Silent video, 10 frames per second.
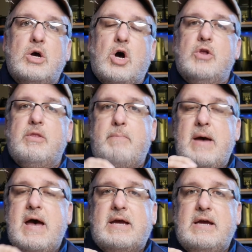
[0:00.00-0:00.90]
on the
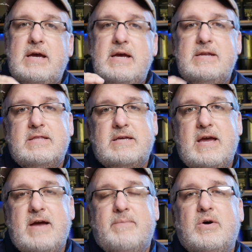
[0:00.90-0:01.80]
back end of the
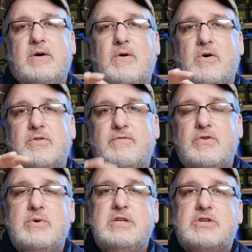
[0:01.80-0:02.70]
camera, on the
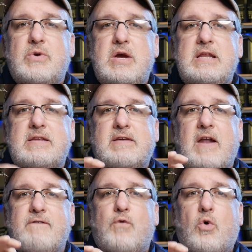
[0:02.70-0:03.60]
viewing screen, it's
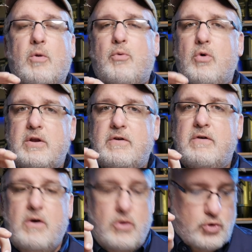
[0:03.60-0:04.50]
got a
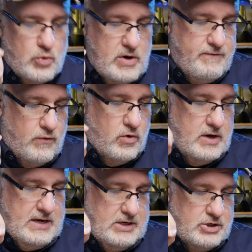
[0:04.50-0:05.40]

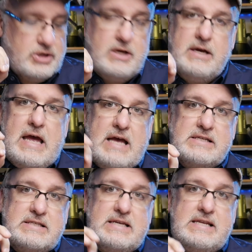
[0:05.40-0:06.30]
4.34-inch
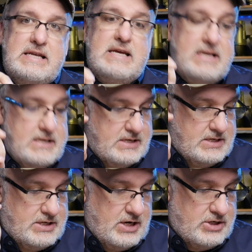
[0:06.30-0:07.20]
LCD
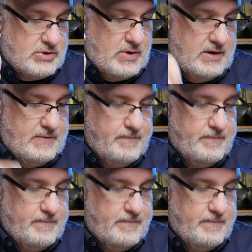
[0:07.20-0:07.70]
touchscreen,